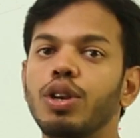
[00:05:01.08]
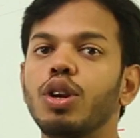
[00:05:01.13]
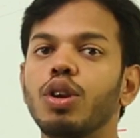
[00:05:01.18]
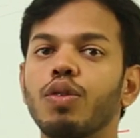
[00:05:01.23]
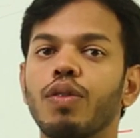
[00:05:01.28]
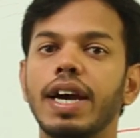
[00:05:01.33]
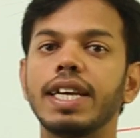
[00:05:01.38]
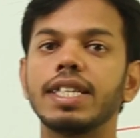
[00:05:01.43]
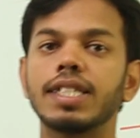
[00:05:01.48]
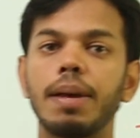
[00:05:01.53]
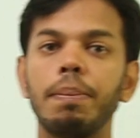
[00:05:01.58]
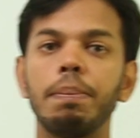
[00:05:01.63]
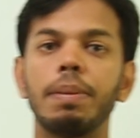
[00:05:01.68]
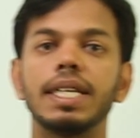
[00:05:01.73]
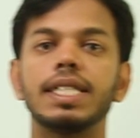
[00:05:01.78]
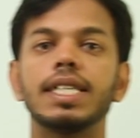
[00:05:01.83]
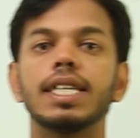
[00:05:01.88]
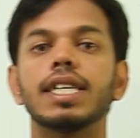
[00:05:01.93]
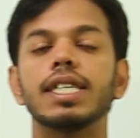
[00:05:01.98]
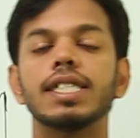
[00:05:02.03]
to revise some
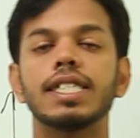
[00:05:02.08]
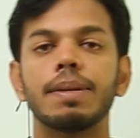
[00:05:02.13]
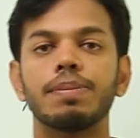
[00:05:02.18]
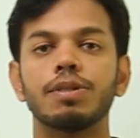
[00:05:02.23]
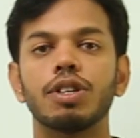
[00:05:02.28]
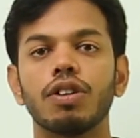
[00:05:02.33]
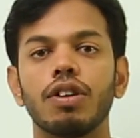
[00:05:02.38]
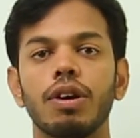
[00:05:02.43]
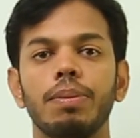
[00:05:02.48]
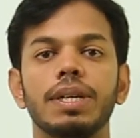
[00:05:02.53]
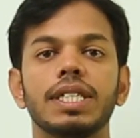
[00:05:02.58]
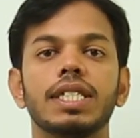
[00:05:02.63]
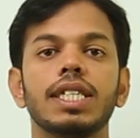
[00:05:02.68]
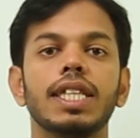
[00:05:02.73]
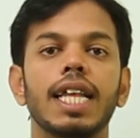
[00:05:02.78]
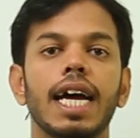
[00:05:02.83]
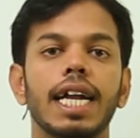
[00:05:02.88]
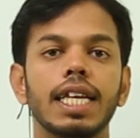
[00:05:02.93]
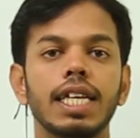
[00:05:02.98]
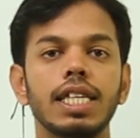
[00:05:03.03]
basic concepts of chemistry
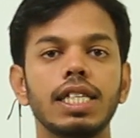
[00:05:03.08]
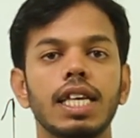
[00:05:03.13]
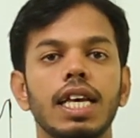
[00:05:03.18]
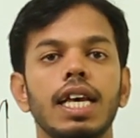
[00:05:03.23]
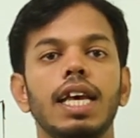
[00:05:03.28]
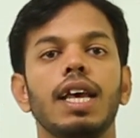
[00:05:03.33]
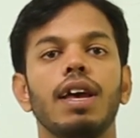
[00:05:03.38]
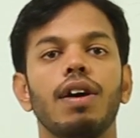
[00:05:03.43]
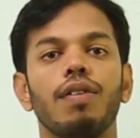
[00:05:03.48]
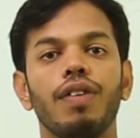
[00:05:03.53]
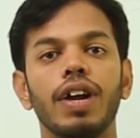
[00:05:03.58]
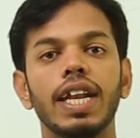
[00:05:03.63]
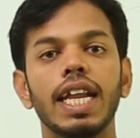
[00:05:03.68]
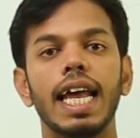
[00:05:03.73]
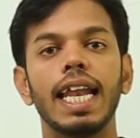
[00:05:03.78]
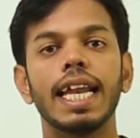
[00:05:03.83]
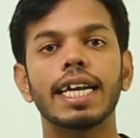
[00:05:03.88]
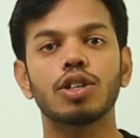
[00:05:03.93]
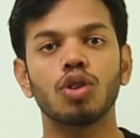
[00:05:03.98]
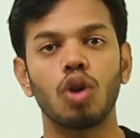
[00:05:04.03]
that is when
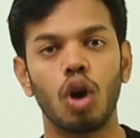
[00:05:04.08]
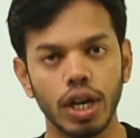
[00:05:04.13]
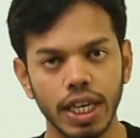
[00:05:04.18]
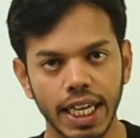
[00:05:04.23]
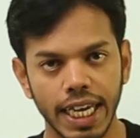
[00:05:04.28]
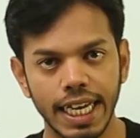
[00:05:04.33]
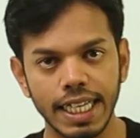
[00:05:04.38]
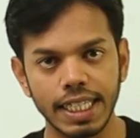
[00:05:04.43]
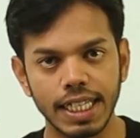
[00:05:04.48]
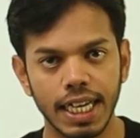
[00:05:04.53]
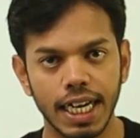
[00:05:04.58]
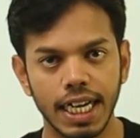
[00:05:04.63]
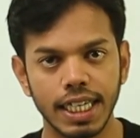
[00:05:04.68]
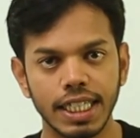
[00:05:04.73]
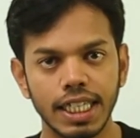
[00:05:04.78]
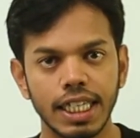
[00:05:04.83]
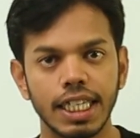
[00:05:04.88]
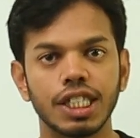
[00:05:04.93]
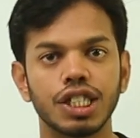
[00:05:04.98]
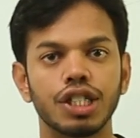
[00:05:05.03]
electron gains
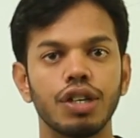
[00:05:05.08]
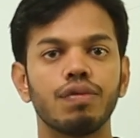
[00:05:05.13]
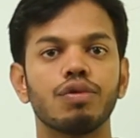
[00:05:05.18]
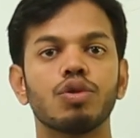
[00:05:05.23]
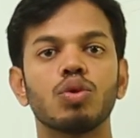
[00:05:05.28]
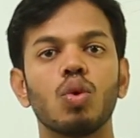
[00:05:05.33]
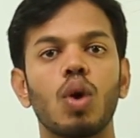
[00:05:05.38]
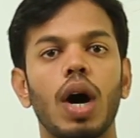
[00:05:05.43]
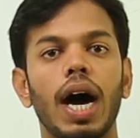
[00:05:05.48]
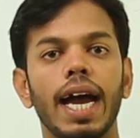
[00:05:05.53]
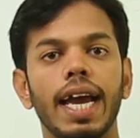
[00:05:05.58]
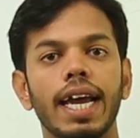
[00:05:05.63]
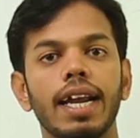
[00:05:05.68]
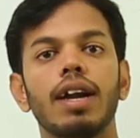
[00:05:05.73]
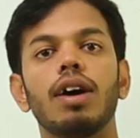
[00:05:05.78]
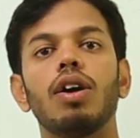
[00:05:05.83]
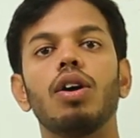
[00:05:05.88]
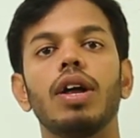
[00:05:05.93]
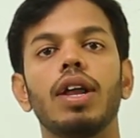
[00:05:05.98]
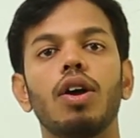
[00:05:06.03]
energy it shifts to
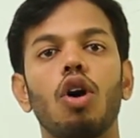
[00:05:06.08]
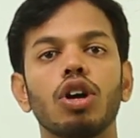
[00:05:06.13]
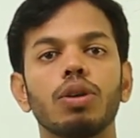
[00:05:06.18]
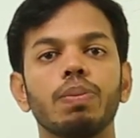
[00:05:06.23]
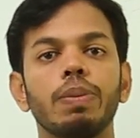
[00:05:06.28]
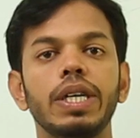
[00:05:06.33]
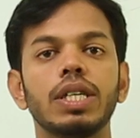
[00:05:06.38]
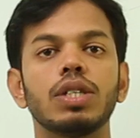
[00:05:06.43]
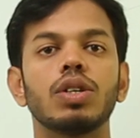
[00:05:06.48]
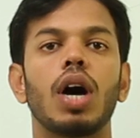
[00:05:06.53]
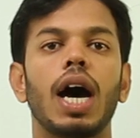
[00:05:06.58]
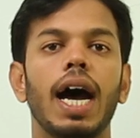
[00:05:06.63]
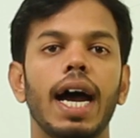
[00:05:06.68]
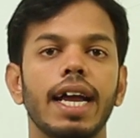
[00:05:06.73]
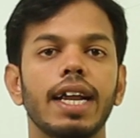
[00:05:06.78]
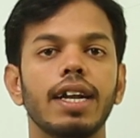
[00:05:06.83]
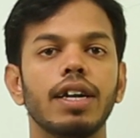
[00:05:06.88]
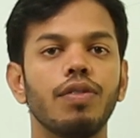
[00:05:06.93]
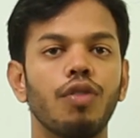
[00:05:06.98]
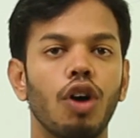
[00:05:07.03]
higher orbits
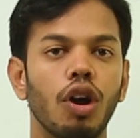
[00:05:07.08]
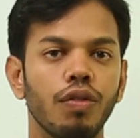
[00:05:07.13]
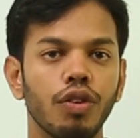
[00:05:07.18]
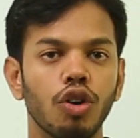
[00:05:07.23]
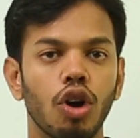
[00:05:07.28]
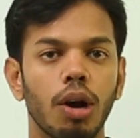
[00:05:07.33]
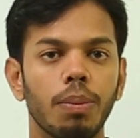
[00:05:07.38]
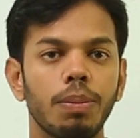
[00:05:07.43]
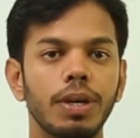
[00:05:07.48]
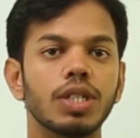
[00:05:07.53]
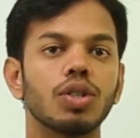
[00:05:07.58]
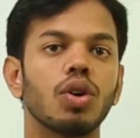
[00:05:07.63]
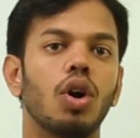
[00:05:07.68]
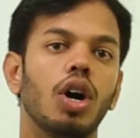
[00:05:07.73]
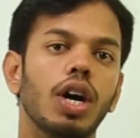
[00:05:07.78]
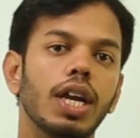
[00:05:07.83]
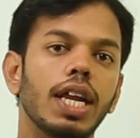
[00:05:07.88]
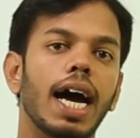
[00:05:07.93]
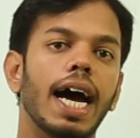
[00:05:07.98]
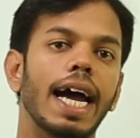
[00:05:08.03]
higher revolving orbits
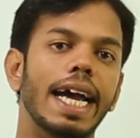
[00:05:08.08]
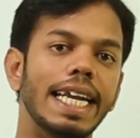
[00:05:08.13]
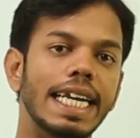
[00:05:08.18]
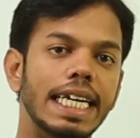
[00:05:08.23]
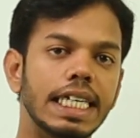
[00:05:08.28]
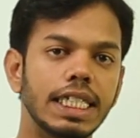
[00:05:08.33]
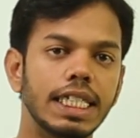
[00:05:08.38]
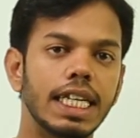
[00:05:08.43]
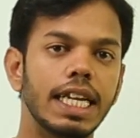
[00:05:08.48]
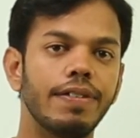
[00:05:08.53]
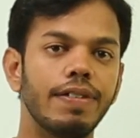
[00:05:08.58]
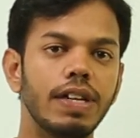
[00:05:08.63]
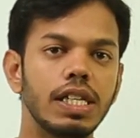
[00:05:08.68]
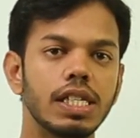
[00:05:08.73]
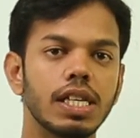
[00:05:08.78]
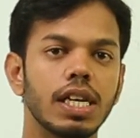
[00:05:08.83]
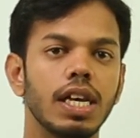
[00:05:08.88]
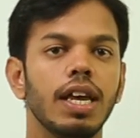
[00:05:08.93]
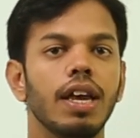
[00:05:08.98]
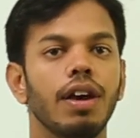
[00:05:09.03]
or higher energy
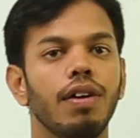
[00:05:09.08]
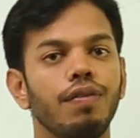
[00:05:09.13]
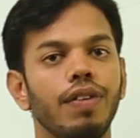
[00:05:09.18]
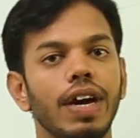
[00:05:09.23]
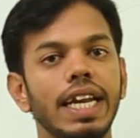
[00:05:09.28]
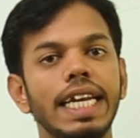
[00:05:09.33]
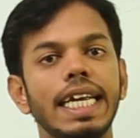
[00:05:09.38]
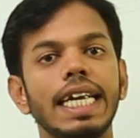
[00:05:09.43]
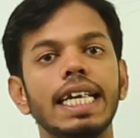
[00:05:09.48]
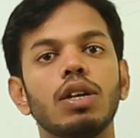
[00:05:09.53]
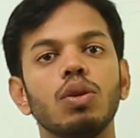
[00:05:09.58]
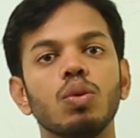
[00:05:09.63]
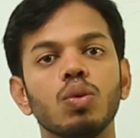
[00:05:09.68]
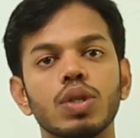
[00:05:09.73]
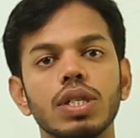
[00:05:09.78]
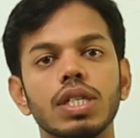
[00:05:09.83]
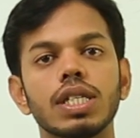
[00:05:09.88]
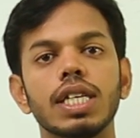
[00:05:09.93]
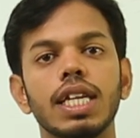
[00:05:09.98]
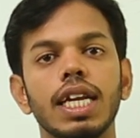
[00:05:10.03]
levels when it
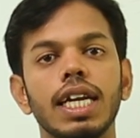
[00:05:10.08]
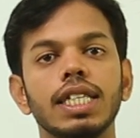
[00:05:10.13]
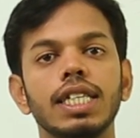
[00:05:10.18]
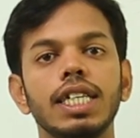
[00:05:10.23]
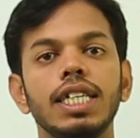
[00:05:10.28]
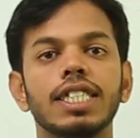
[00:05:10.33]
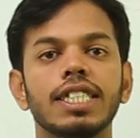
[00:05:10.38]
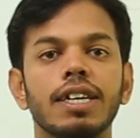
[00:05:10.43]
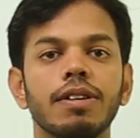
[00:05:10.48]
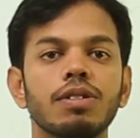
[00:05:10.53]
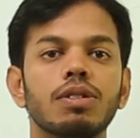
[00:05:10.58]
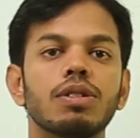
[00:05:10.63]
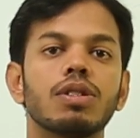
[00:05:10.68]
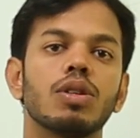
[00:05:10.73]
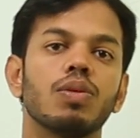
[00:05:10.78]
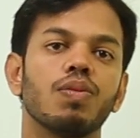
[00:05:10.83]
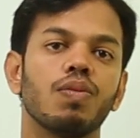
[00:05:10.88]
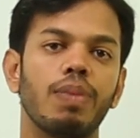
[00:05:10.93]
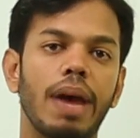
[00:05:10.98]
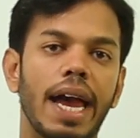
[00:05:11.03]
loses energy it jumps
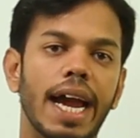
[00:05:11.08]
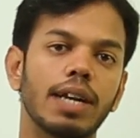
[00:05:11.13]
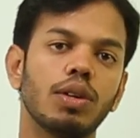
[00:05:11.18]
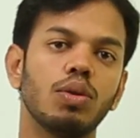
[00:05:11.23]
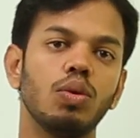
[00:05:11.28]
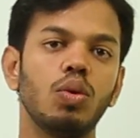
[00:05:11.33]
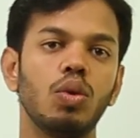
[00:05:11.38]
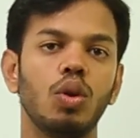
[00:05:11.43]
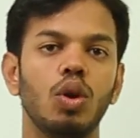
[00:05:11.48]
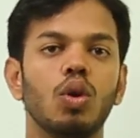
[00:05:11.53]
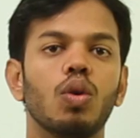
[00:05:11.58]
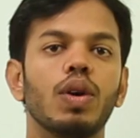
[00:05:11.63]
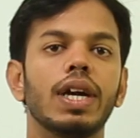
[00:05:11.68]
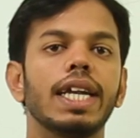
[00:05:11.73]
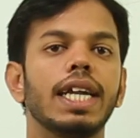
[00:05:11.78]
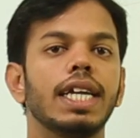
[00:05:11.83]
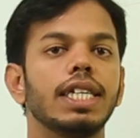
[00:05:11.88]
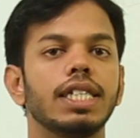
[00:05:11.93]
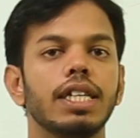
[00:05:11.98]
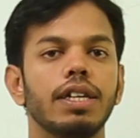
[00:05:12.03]
back to lower
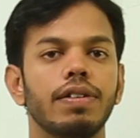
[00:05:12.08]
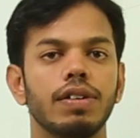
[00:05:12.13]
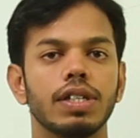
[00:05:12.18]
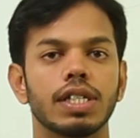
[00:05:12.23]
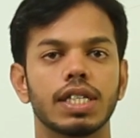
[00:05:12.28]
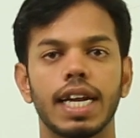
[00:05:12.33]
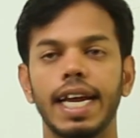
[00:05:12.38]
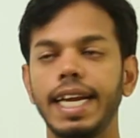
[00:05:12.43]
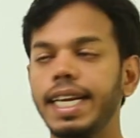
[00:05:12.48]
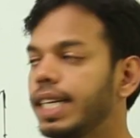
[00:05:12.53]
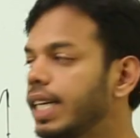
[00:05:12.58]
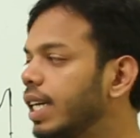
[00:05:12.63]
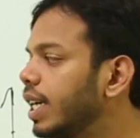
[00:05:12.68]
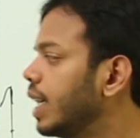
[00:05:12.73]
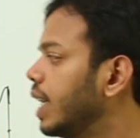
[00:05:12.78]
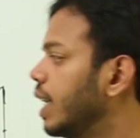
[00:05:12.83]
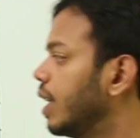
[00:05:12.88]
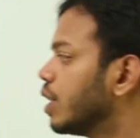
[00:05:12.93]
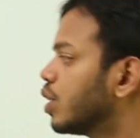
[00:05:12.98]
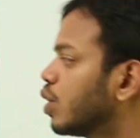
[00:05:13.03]
energy levels right
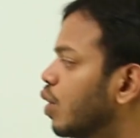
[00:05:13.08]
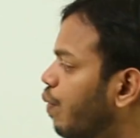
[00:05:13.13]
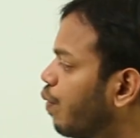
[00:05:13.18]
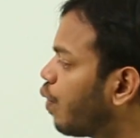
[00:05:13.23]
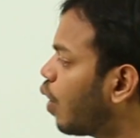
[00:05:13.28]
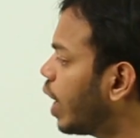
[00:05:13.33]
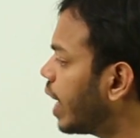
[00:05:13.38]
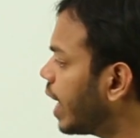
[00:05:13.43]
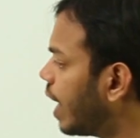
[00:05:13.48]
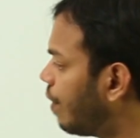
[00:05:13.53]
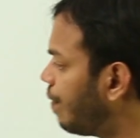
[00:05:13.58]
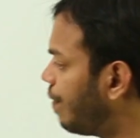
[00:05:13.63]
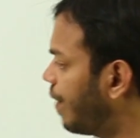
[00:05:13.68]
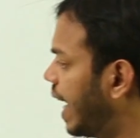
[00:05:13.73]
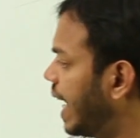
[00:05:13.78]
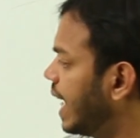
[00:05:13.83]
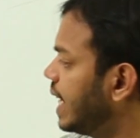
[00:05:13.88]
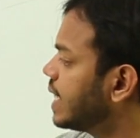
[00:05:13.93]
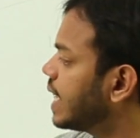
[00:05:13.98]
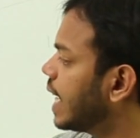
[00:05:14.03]
so for a
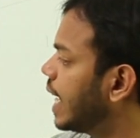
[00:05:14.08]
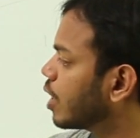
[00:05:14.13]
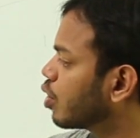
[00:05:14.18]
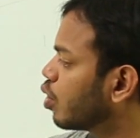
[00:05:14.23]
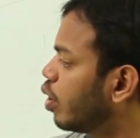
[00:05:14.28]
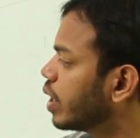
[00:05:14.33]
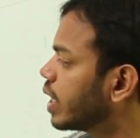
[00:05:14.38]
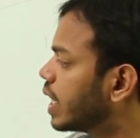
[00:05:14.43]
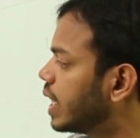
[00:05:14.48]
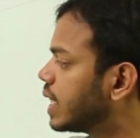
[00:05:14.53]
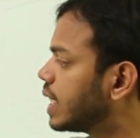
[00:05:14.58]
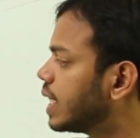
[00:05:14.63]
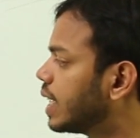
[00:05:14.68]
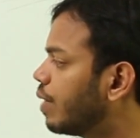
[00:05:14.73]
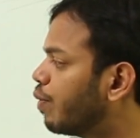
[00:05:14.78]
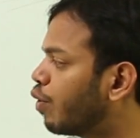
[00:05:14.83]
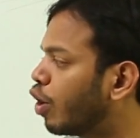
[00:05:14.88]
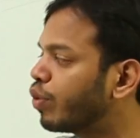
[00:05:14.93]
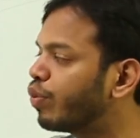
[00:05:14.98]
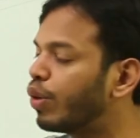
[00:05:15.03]
valence electron
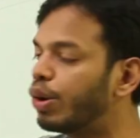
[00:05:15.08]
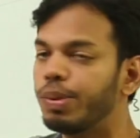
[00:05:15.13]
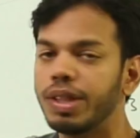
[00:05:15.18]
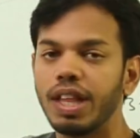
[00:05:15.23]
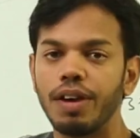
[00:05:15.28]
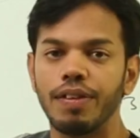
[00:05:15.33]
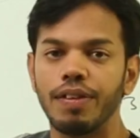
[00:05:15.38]
consider what would be the